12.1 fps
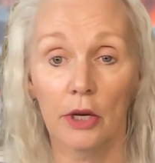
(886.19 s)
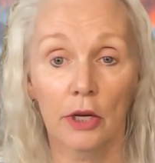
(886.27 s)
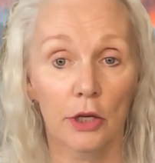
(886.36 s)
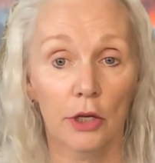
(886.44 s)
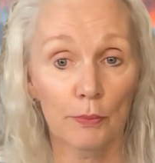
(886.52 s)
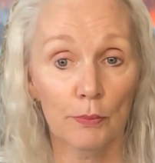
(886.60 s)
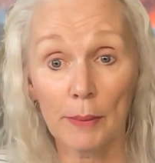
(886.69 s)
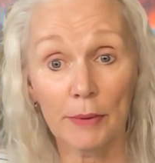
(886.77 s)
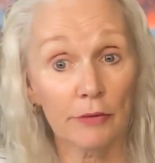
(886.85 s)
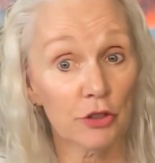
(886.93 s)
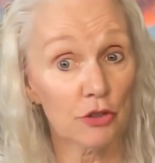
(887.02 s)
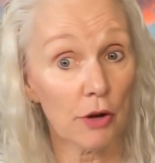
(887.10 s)
maybe
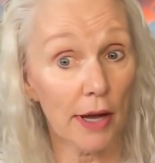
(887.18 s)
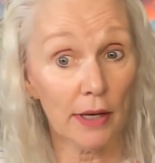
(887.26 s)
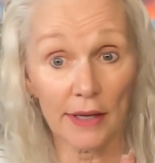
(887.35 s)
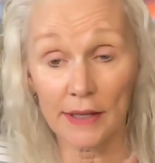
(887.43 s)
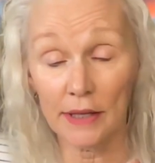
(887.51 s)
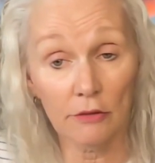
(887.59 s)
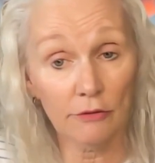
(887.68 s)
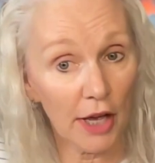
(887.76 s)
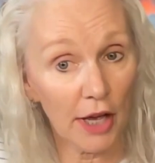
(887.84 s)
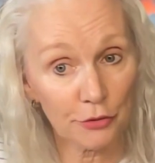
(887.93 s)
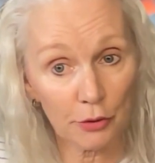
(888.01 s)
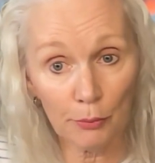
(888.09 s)
even try like an
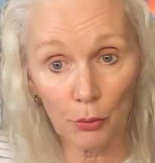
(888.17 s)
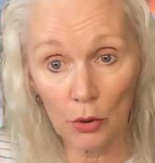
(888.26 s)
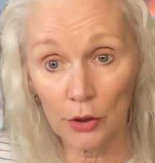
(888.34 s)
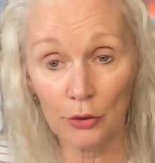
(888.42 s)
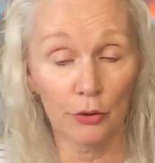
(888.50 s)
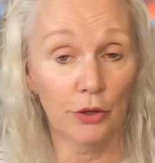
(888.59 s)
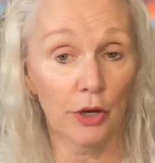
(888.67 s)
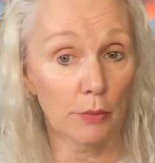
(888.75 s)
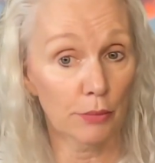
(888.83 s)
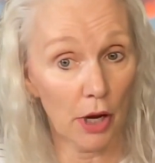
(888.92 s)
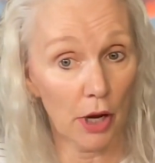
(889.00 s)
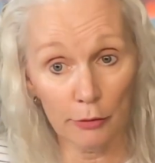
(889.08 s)
advisory board or
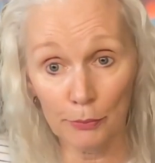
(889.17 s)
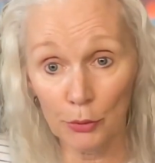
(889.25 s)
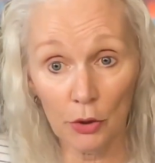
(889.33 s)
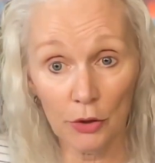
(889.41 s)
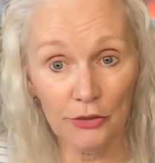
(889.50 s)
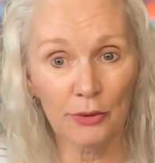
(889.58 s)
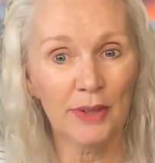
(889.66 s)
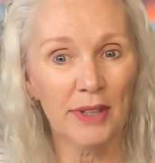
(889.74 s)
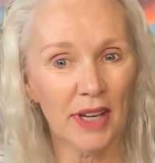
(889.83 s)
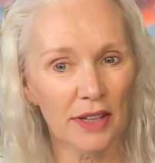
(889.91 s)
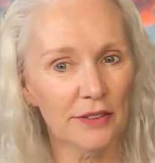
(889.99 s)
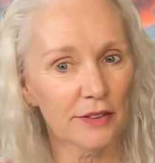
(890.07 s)
nonprofit board so you can
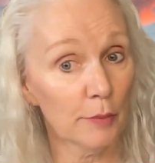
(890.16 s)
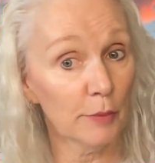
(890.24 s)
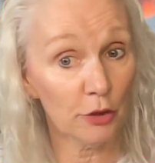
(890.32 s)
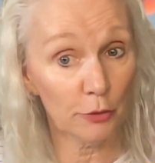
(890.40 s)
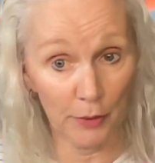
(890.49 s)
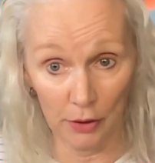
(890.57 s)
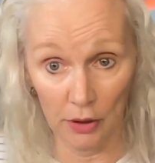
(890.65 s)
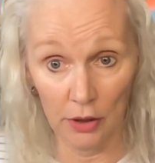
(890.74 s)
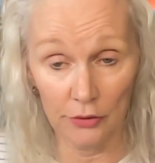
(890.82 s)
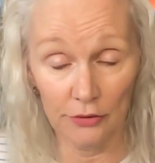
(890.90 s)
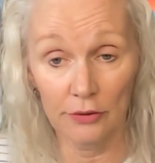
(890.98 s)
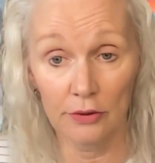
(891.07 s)
get some experience.